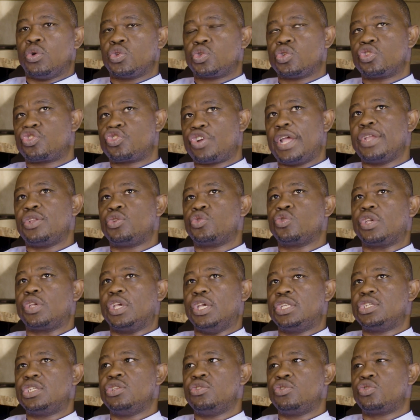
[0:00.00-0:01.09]
also trying to
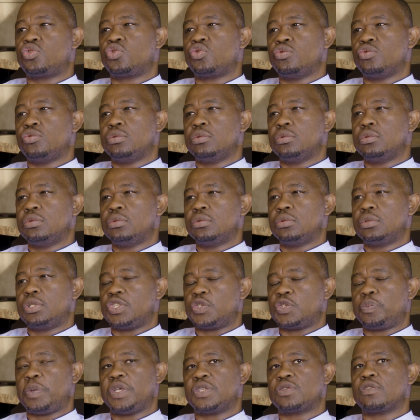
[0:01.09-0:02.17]
get into
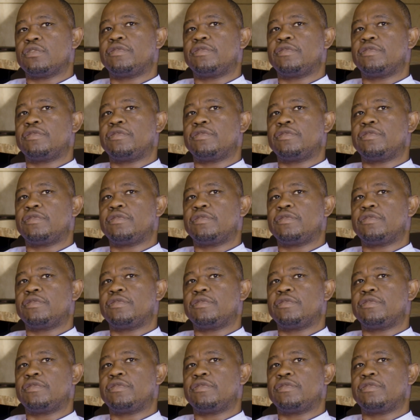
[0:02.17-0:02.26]
the space